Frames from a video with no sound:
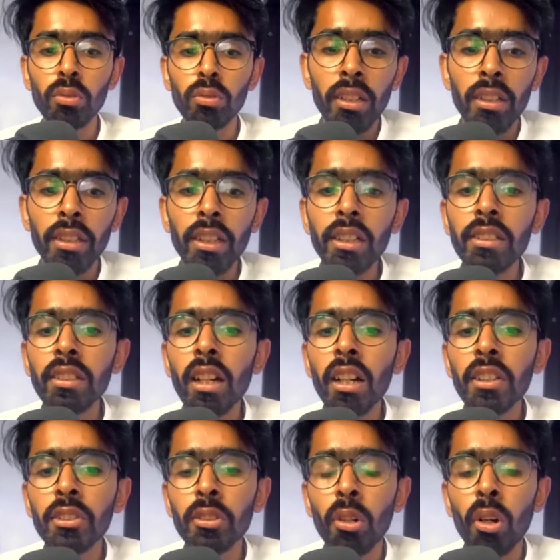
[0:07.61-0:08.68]
Reels are
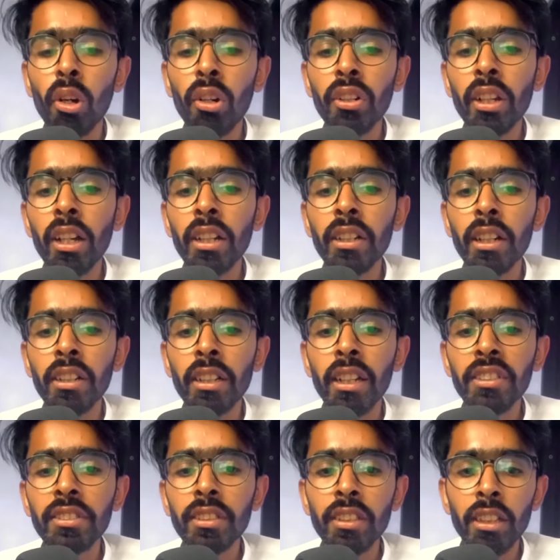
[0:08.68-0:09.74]
short and
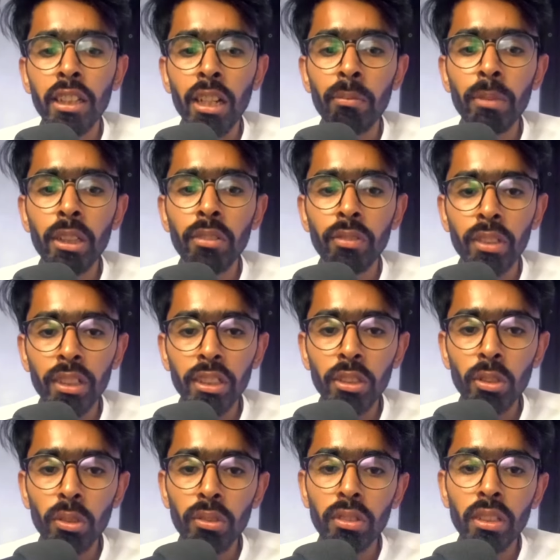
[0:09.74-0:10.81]
attention grabbing
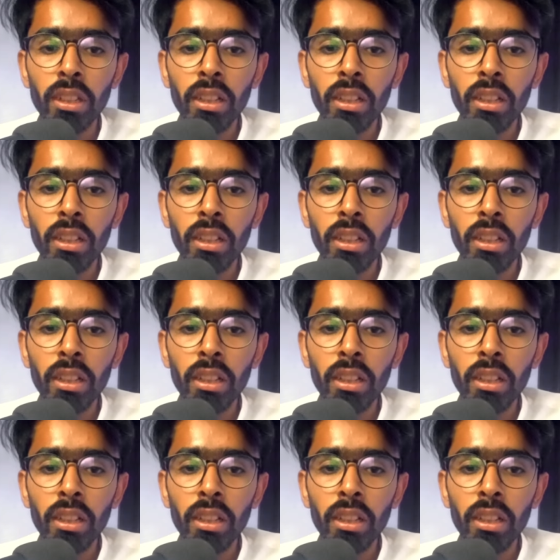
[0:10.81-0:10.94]
videos